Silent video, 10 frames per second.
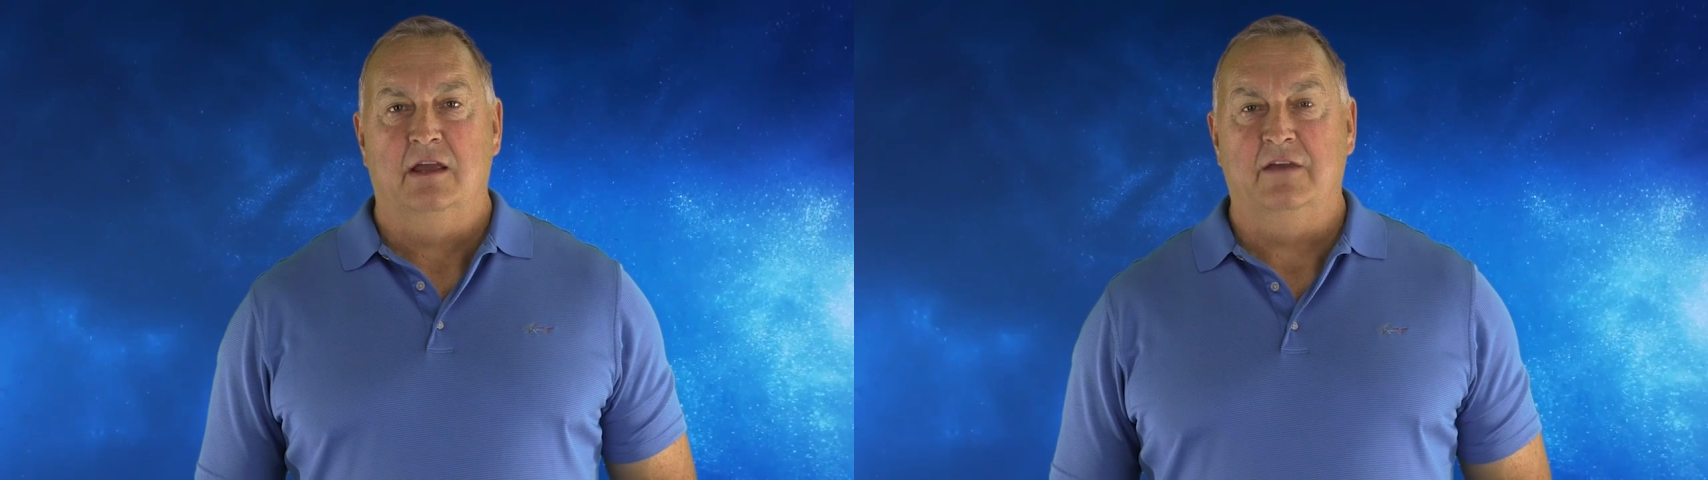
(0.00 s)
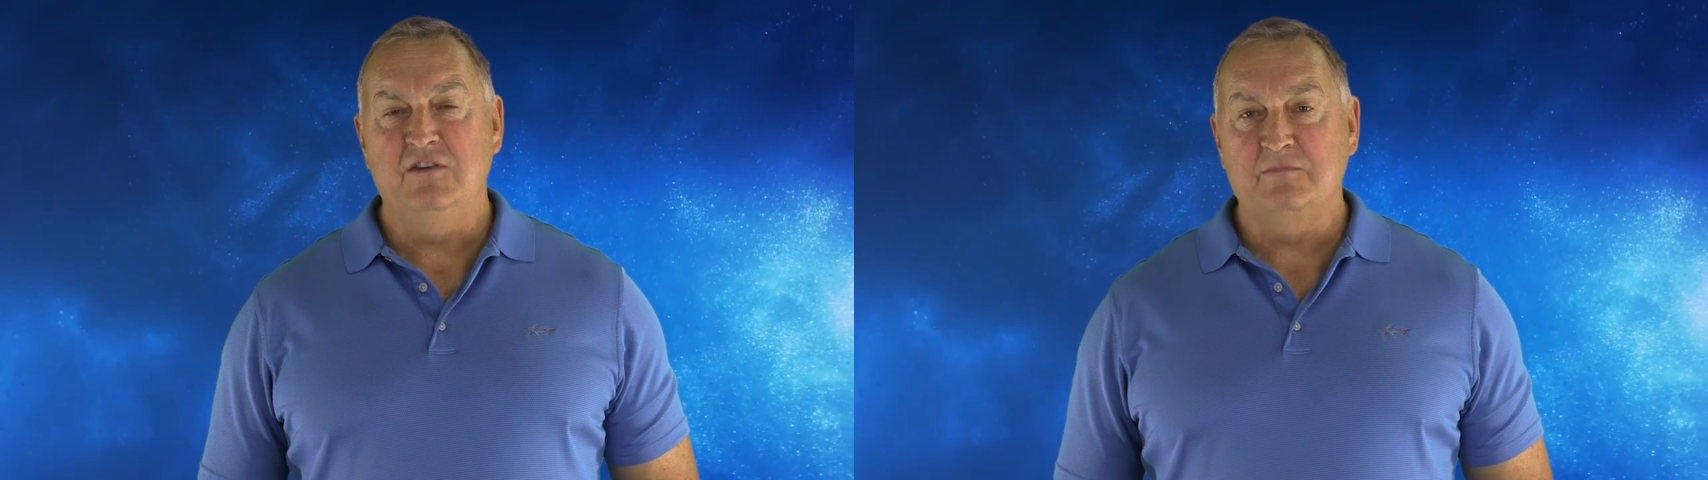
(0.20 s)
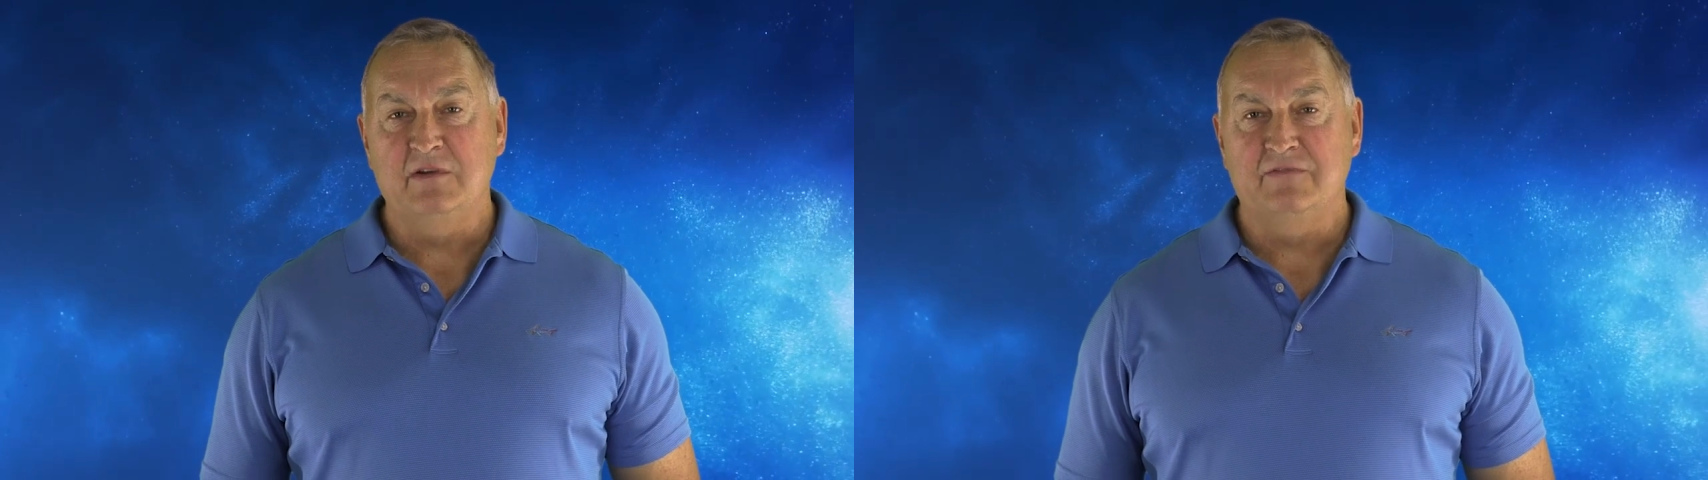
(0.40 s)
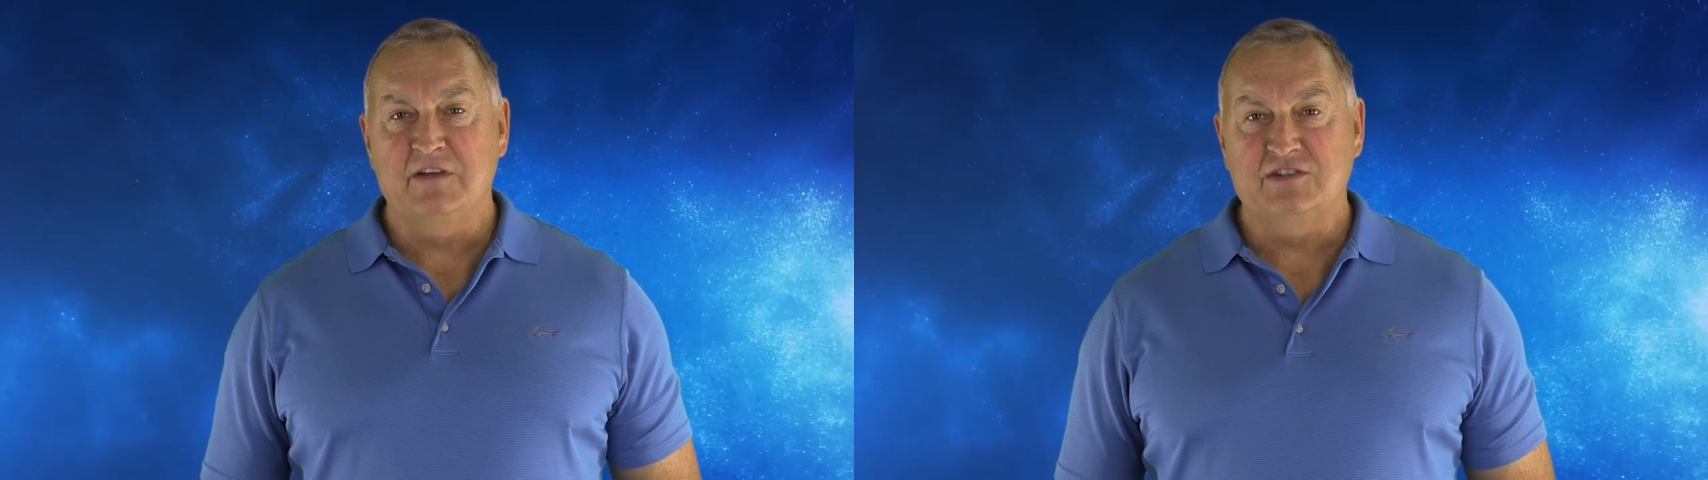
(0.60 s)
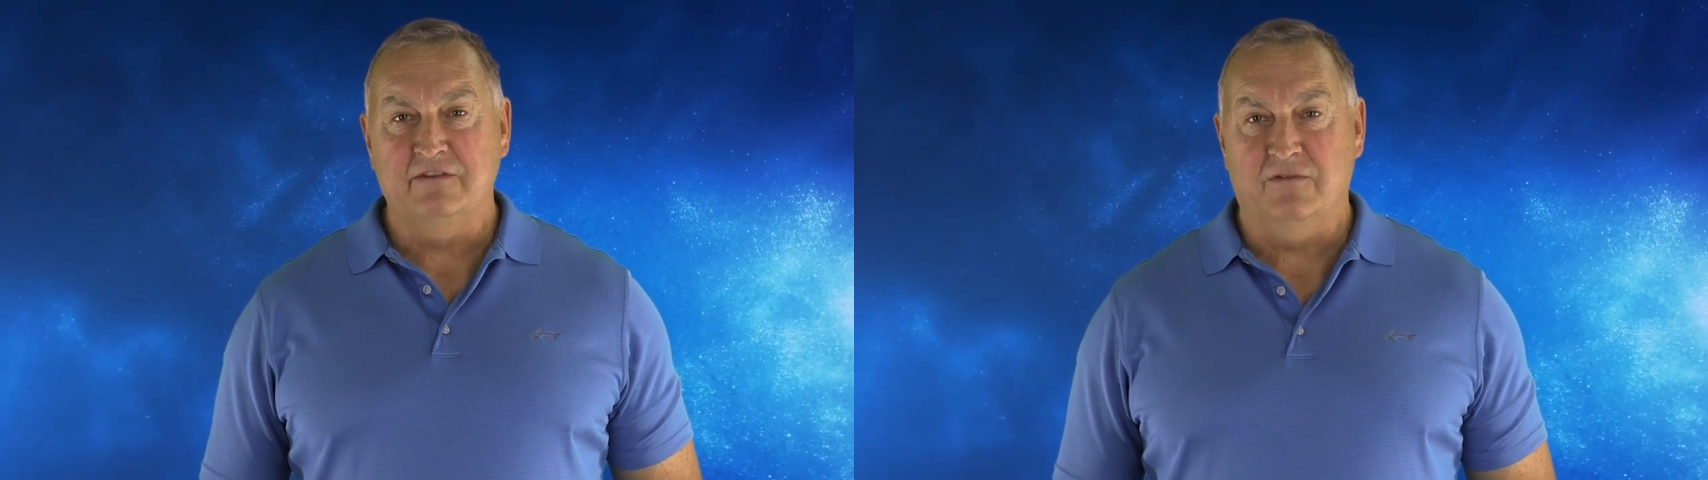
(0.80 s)
If you've been
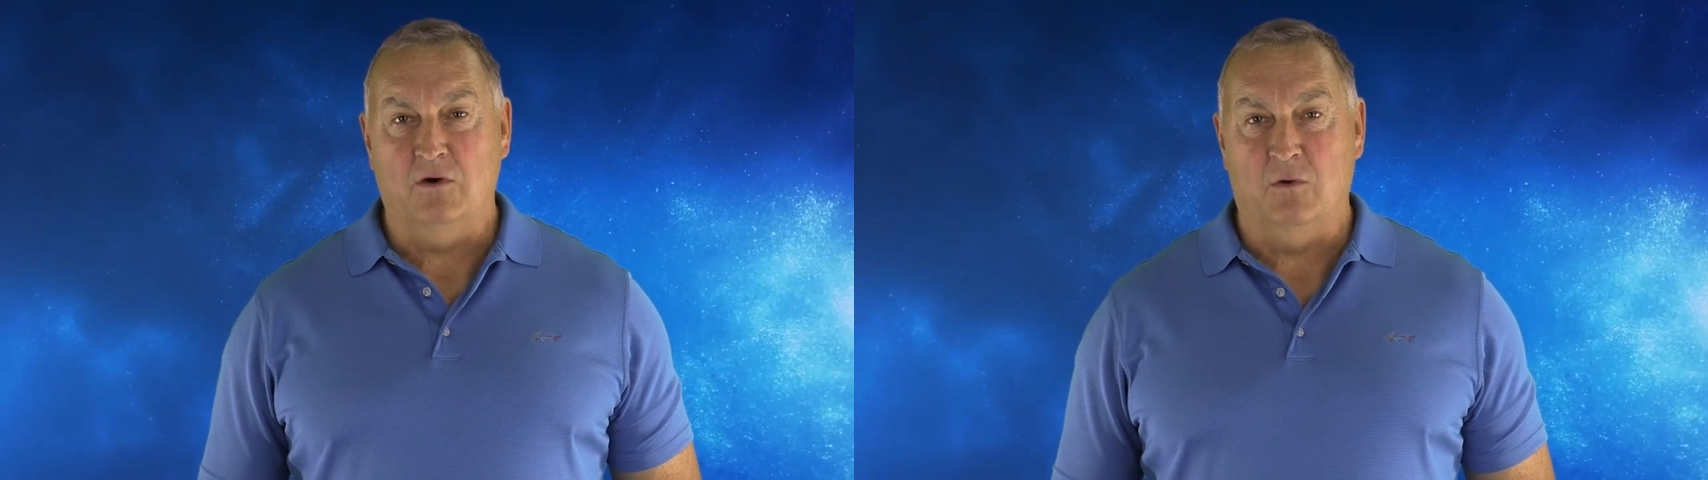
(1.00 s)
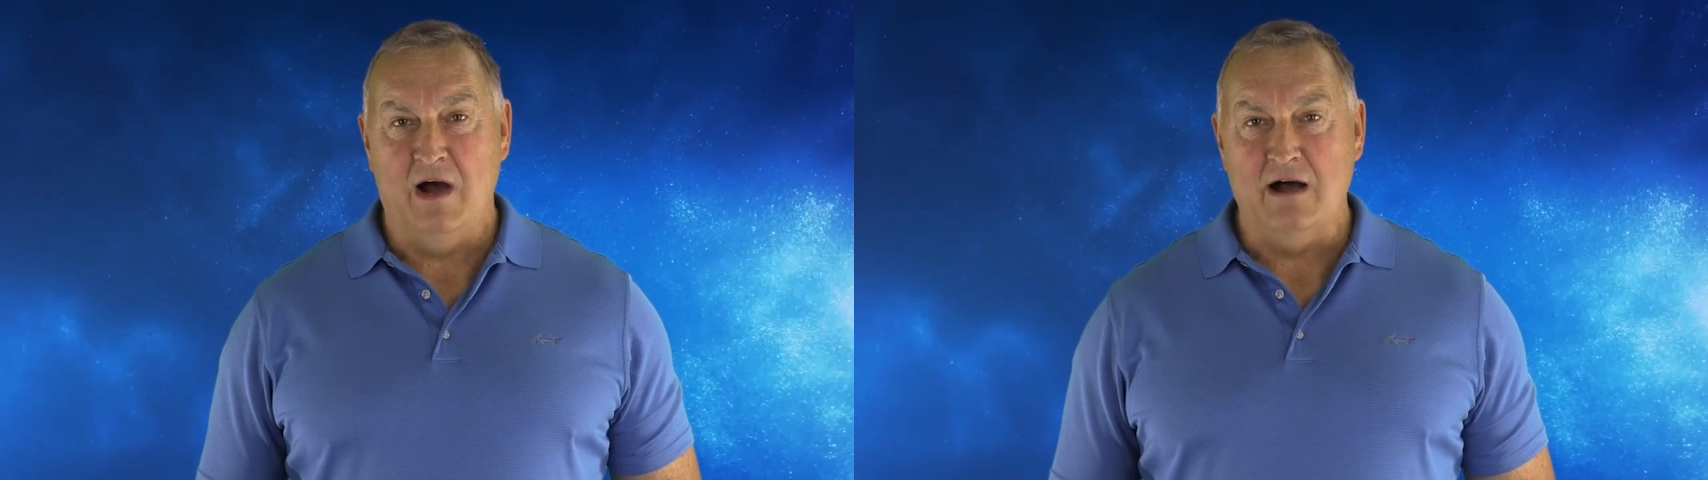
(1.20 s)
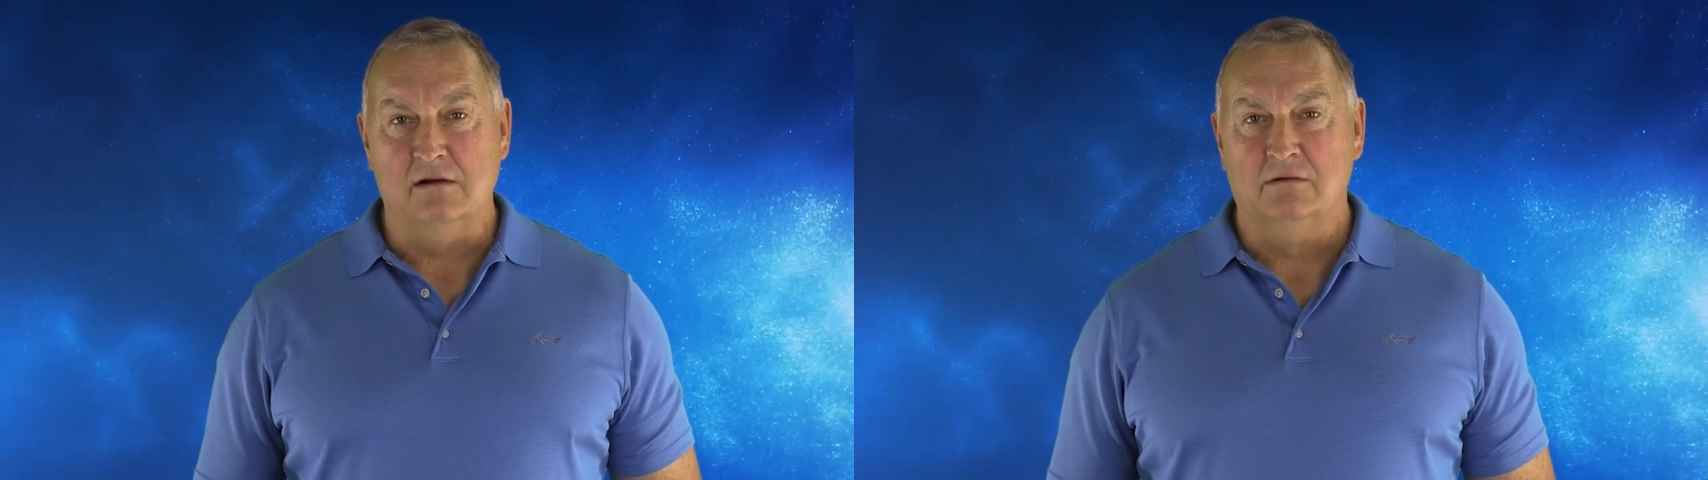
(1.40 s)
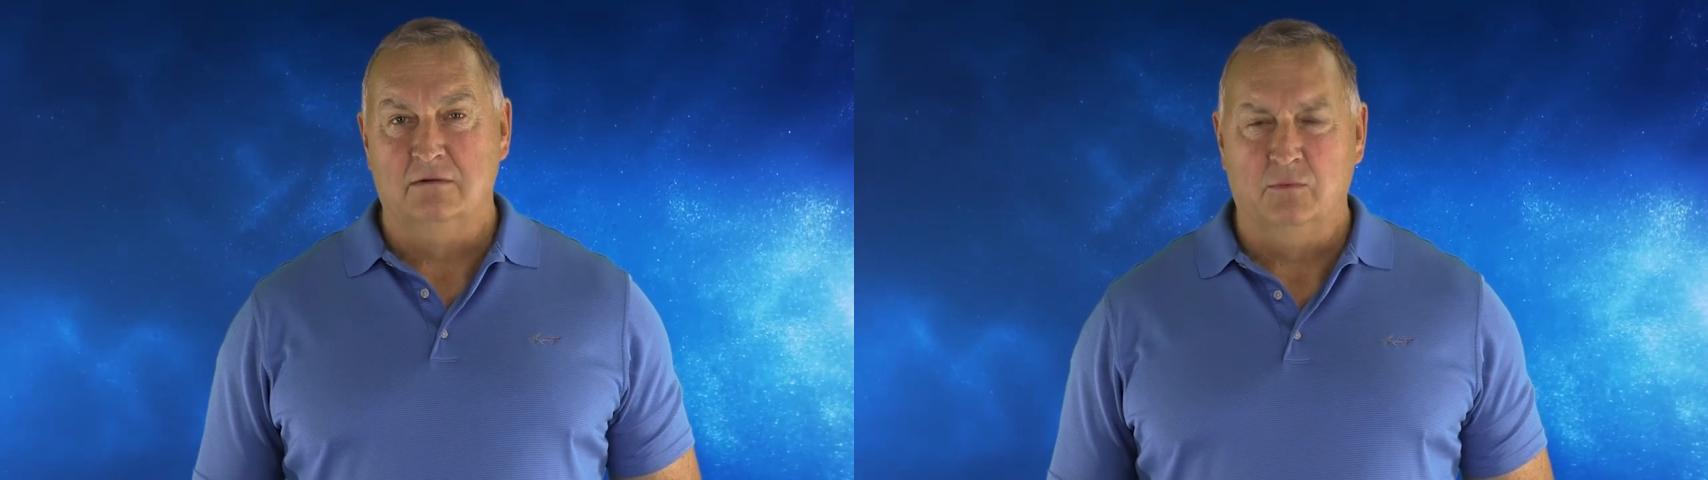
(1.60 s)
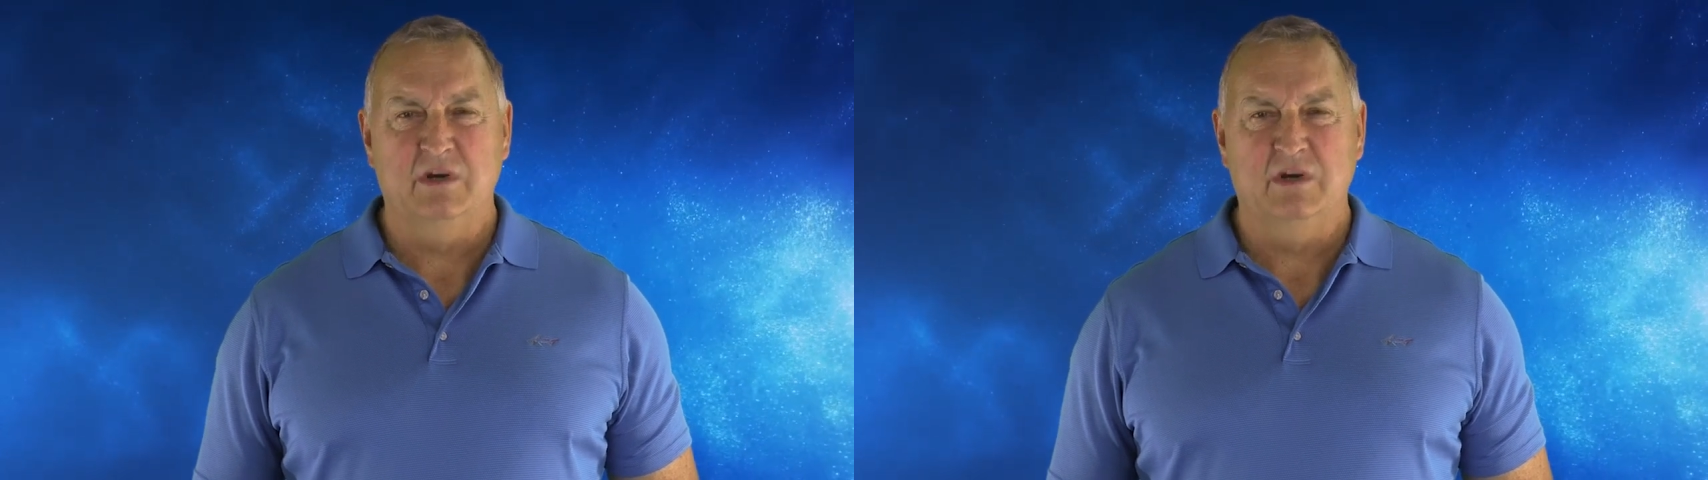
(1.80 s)
visiting for a while,